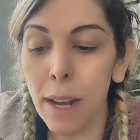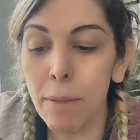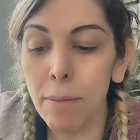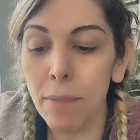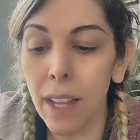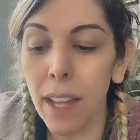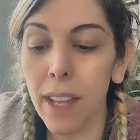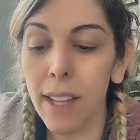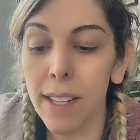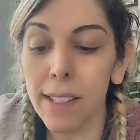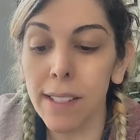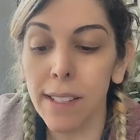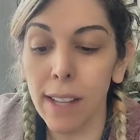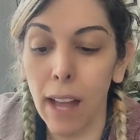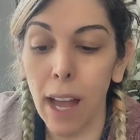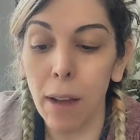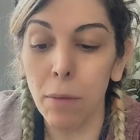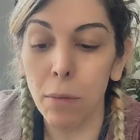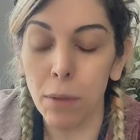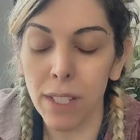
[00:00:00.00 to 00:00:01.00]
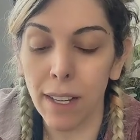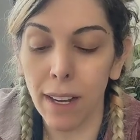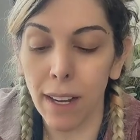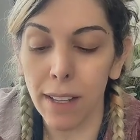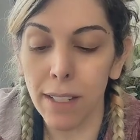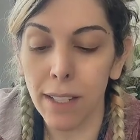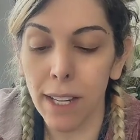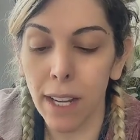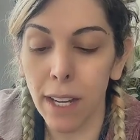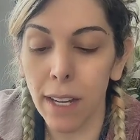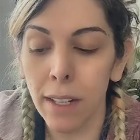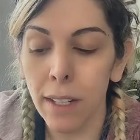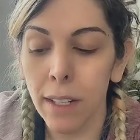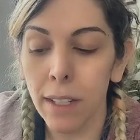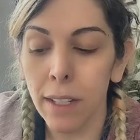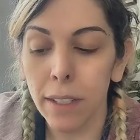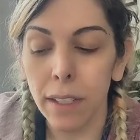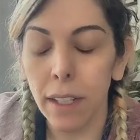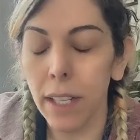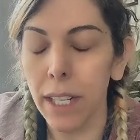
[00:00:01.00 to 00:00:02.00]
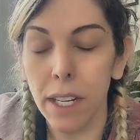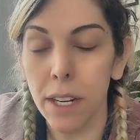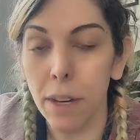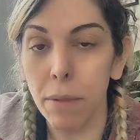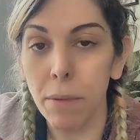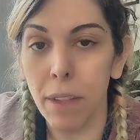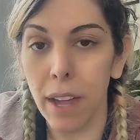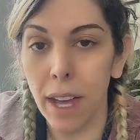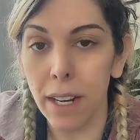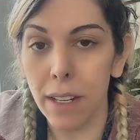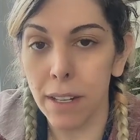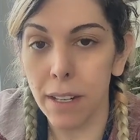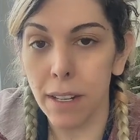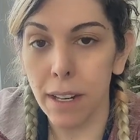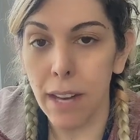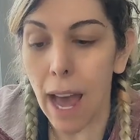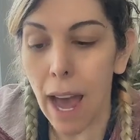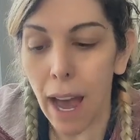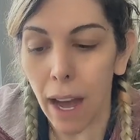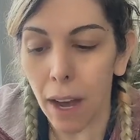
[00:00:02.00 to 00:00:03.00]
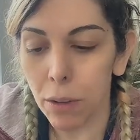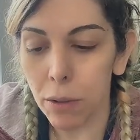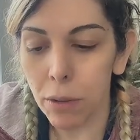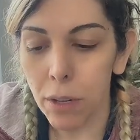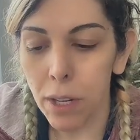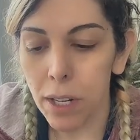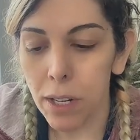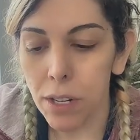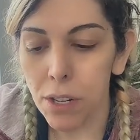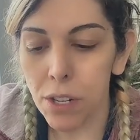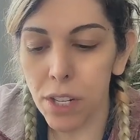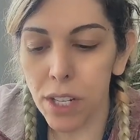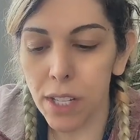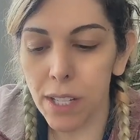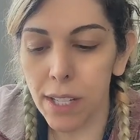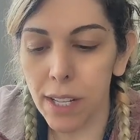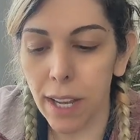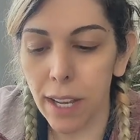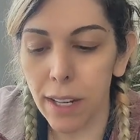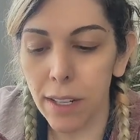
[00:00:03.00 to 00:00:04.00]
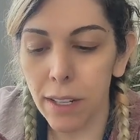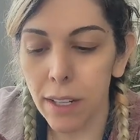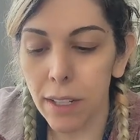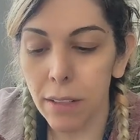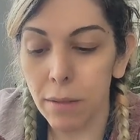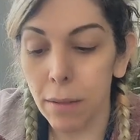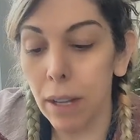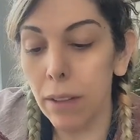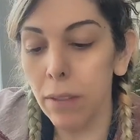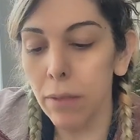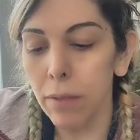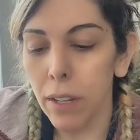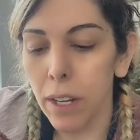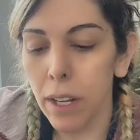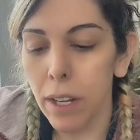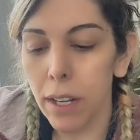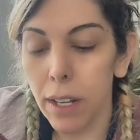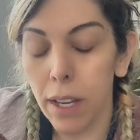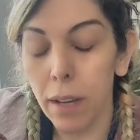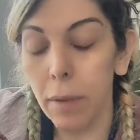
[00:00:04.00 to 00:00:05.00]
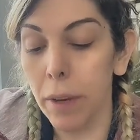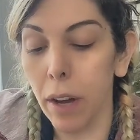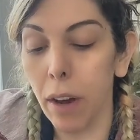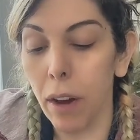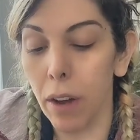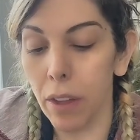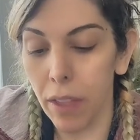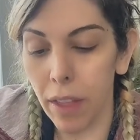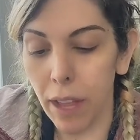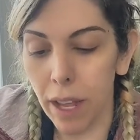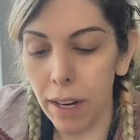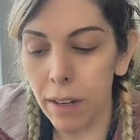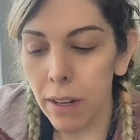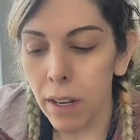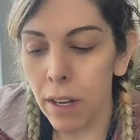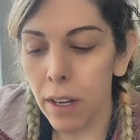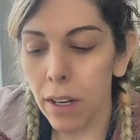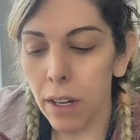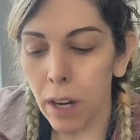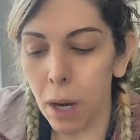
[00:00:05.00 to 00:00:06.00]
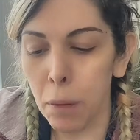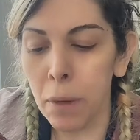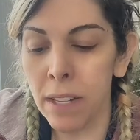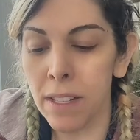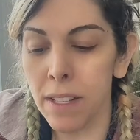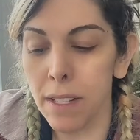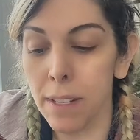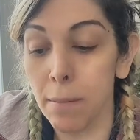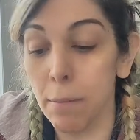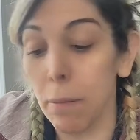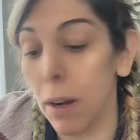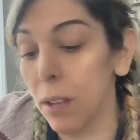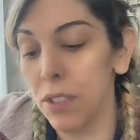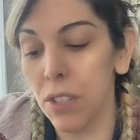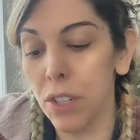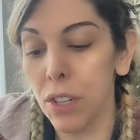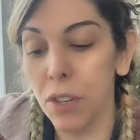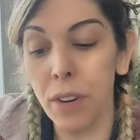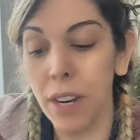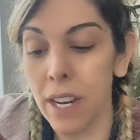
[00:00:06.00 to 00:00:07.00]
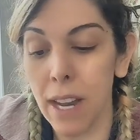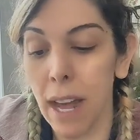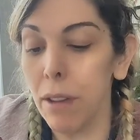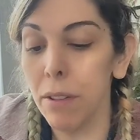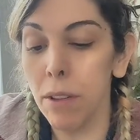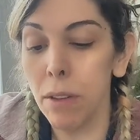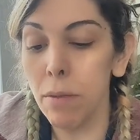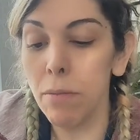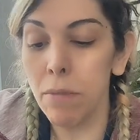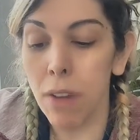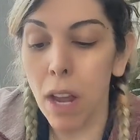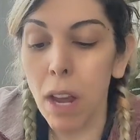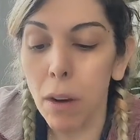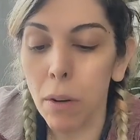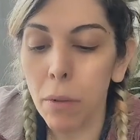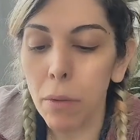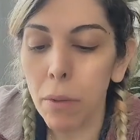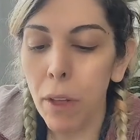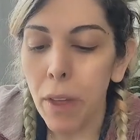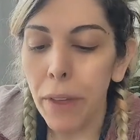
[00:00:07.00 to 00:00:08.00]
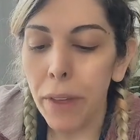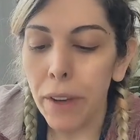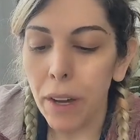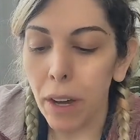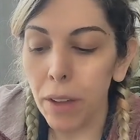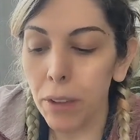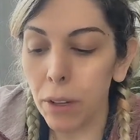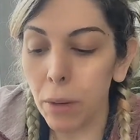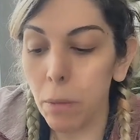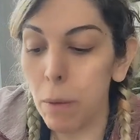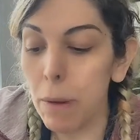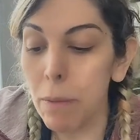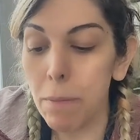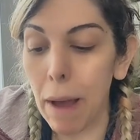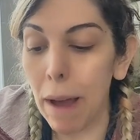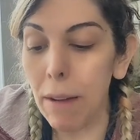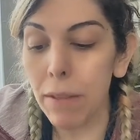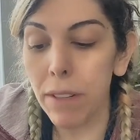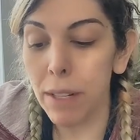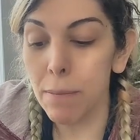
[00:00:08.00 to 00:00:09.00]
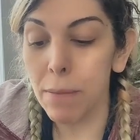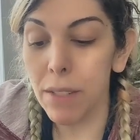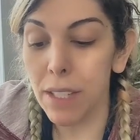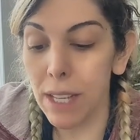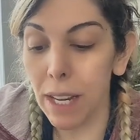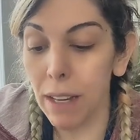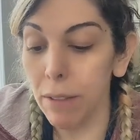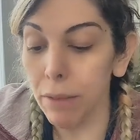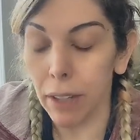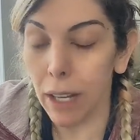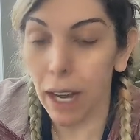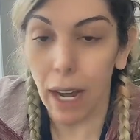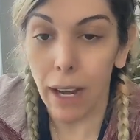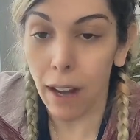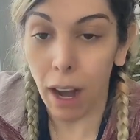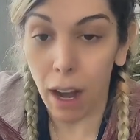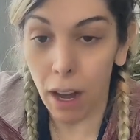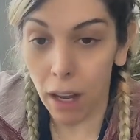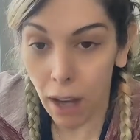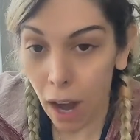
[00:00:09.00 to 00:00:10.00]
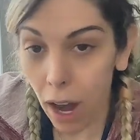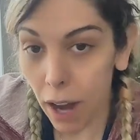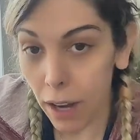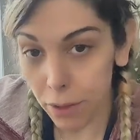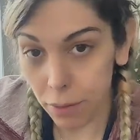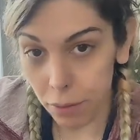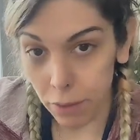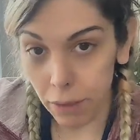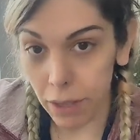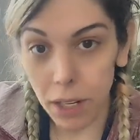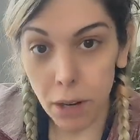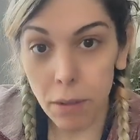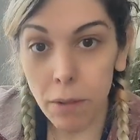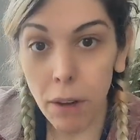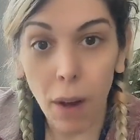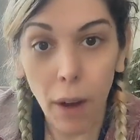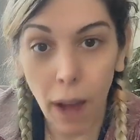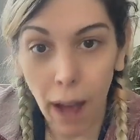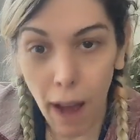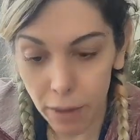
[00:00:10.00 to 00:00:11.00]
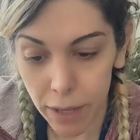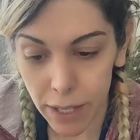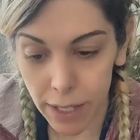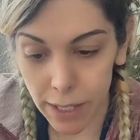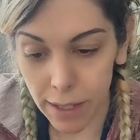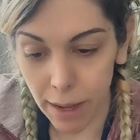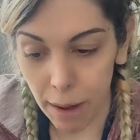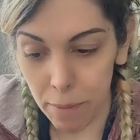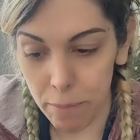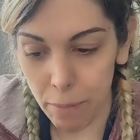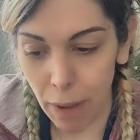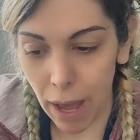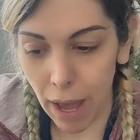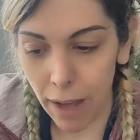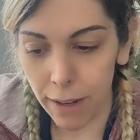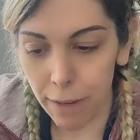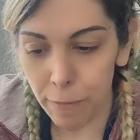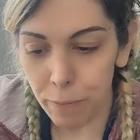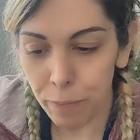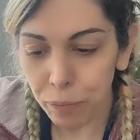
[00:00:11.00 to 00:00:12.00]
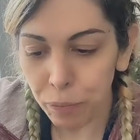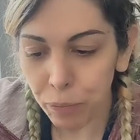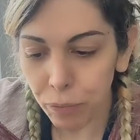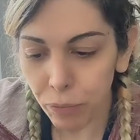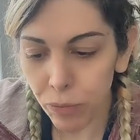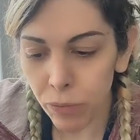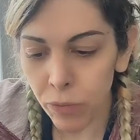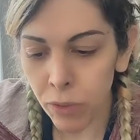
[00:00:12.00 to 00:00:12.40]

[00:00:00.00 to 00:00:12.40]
This time Lilith's sigh was gusty. I know that now, she said. Well, here we are then. Hopkins is a monster, and now you know. I thought we'd bound him safely. I, I, I truly don't know how he's come back.